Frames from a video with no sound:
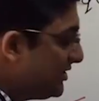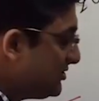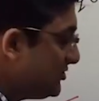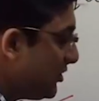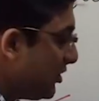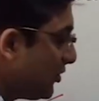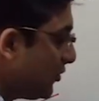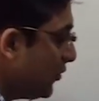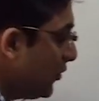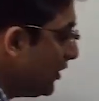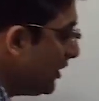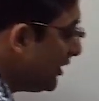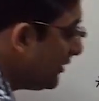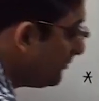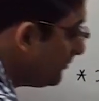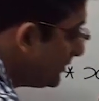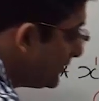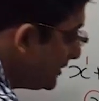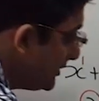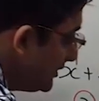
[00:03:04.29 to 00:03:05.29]
is not a whole
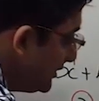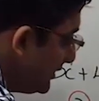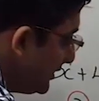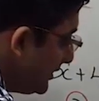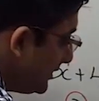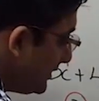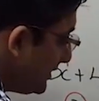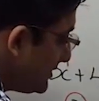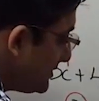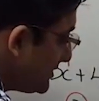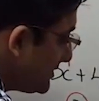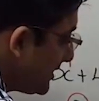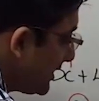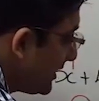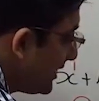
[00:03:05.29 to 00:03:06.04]
number, this is